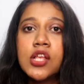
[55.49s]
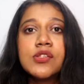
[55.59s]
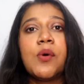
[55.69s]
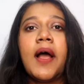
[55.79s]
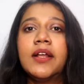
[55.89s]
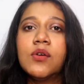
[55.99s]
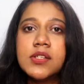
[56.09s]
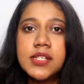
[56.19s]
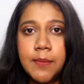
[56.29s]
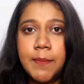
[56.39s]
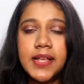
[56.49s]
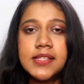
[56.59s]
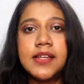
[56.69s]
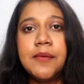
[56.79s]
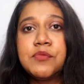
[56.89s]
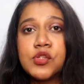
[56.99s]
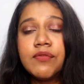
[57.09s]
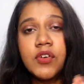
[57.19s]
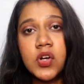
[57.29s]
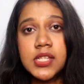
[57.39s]
So I'll go step by step. So
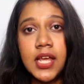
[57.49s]
first